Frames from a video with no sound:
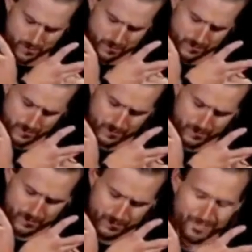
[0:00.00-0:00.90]
at the
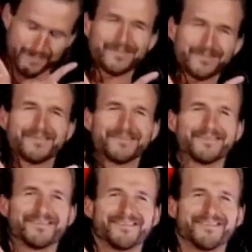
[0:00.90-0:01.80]
thought that these
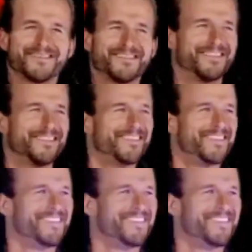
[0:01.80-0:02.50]
two guys could